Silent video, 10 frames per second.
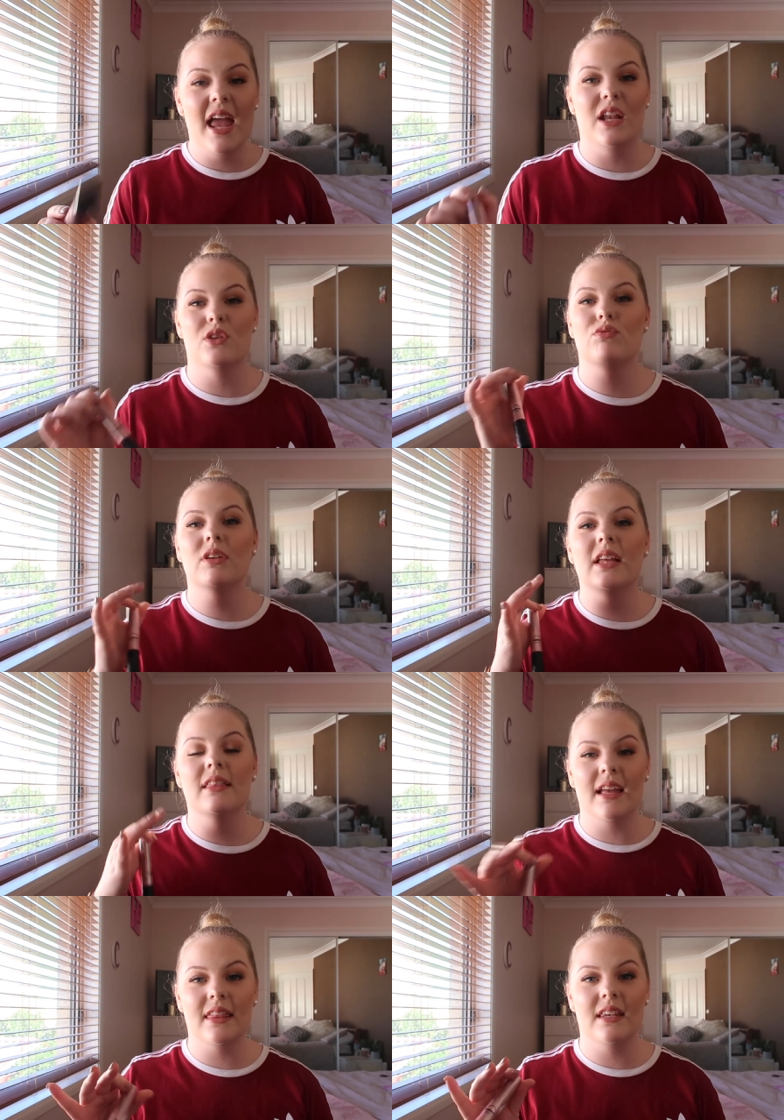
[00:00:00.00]
It is really
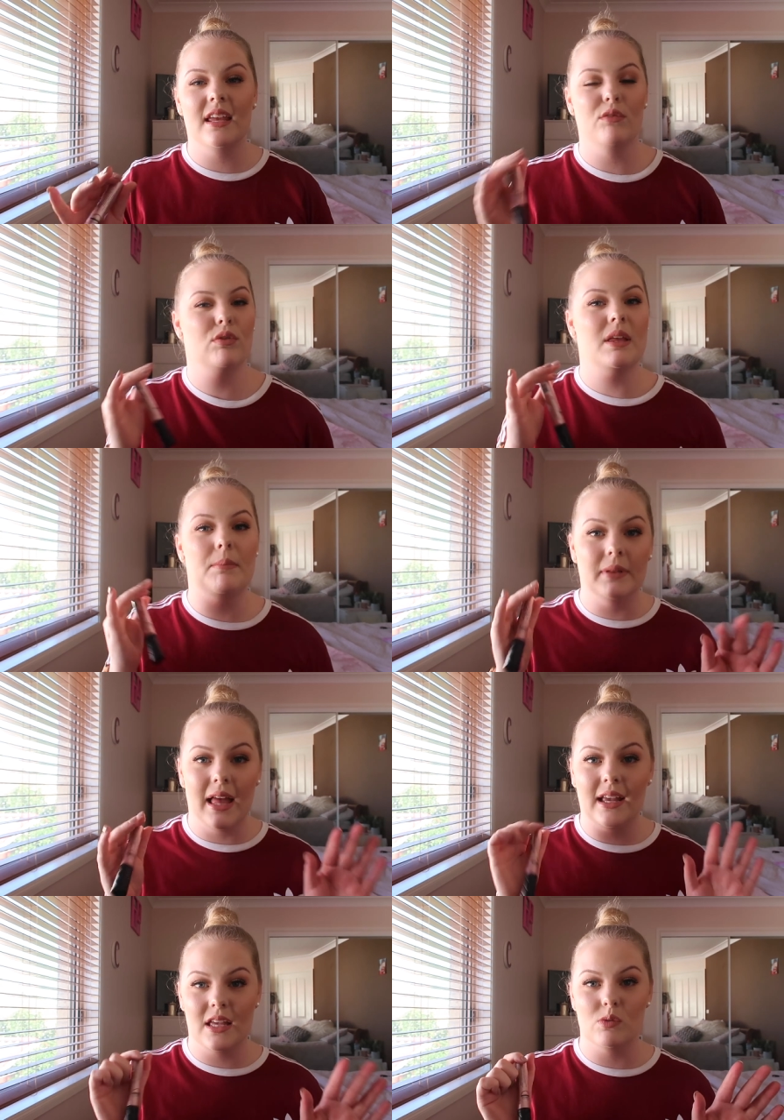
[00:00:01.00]
lengthening, really
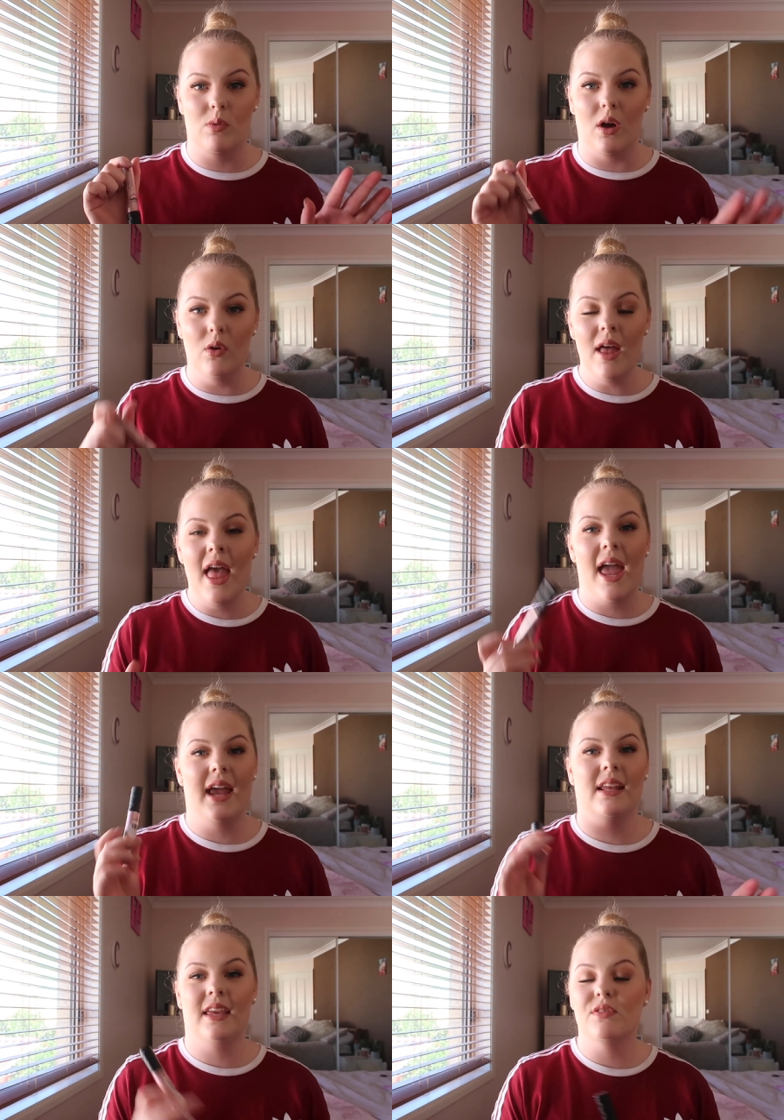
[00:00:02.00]
black as well
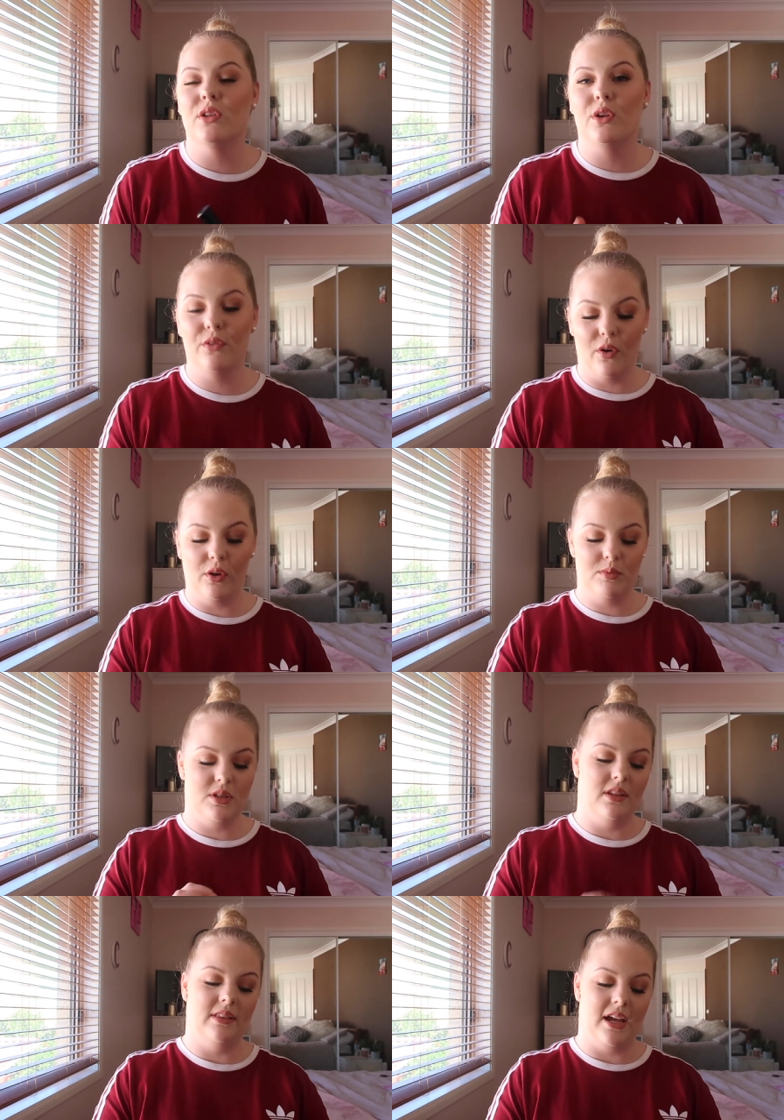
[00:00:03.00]
and it gives a lot of volume
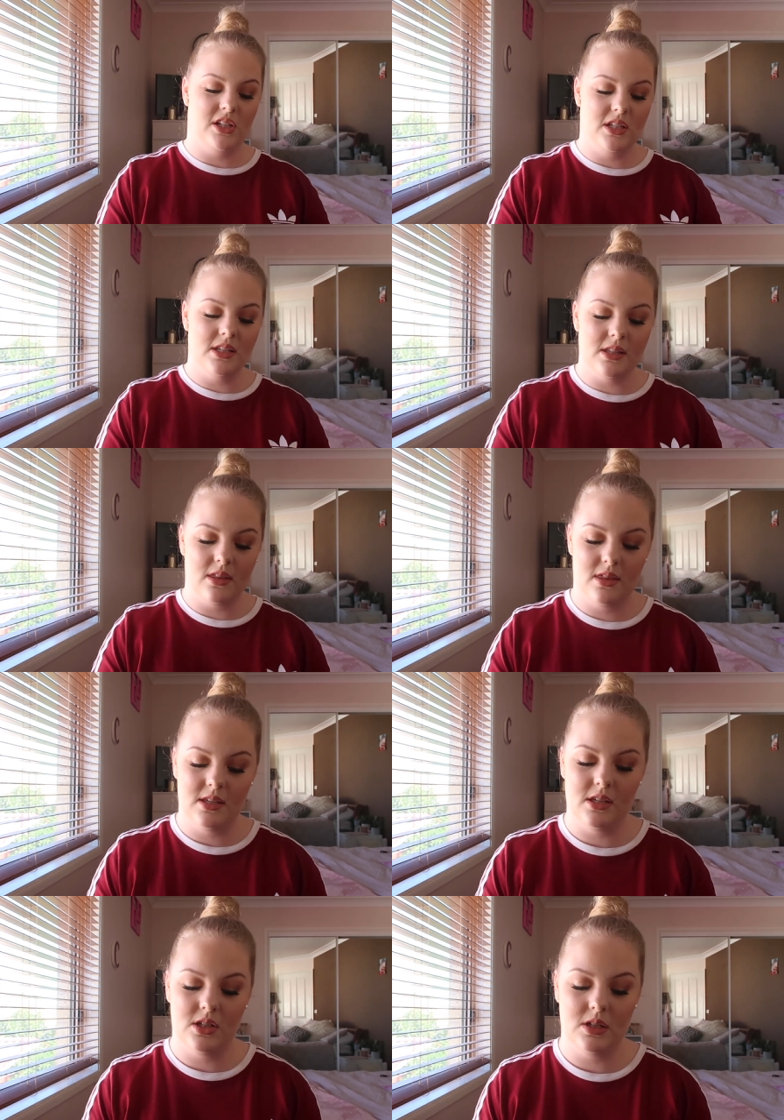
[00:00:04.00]
to the lashes
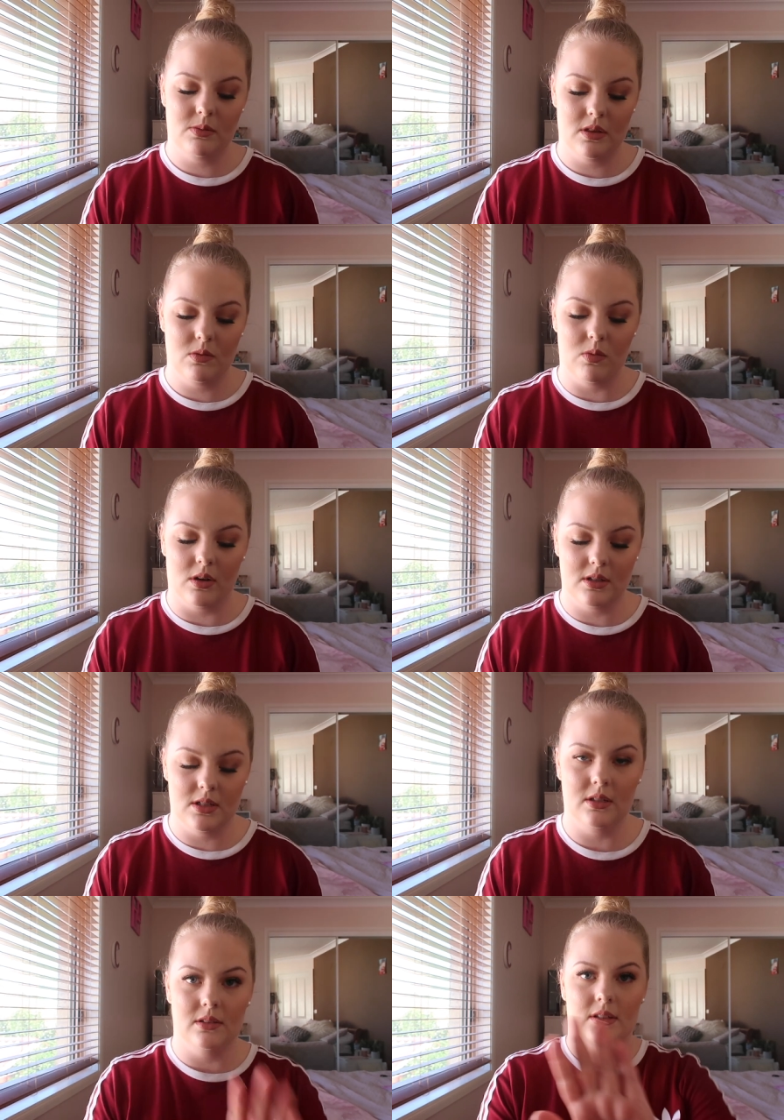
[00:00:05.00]
this is just what the
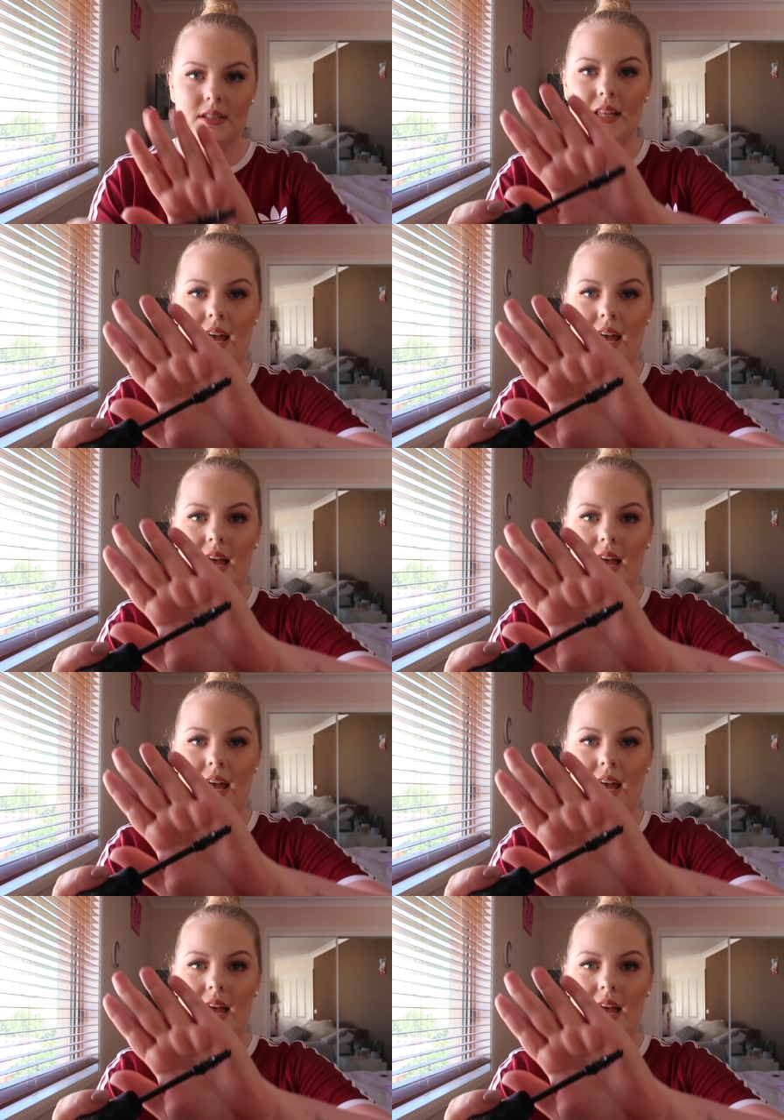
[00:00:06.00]
wand looks